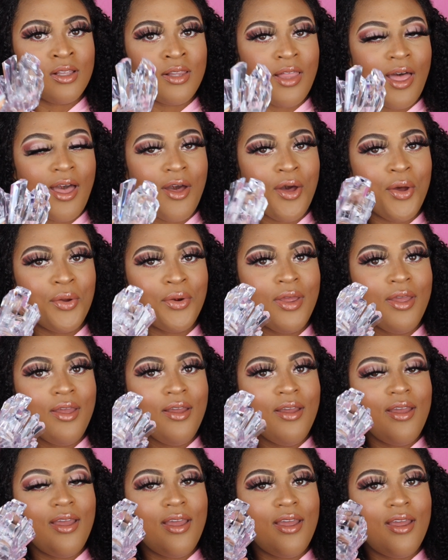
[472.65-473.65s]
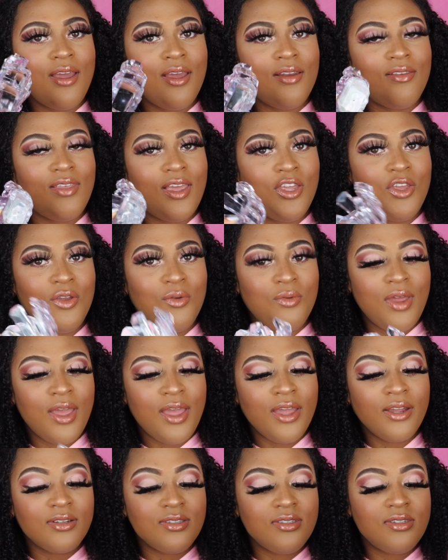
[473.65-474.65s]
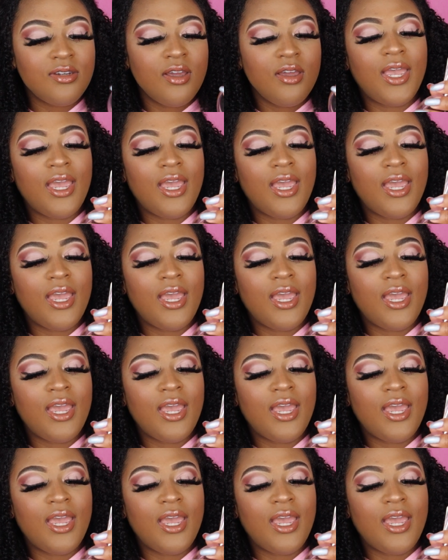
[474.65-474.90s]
Cloud and Thank You Next,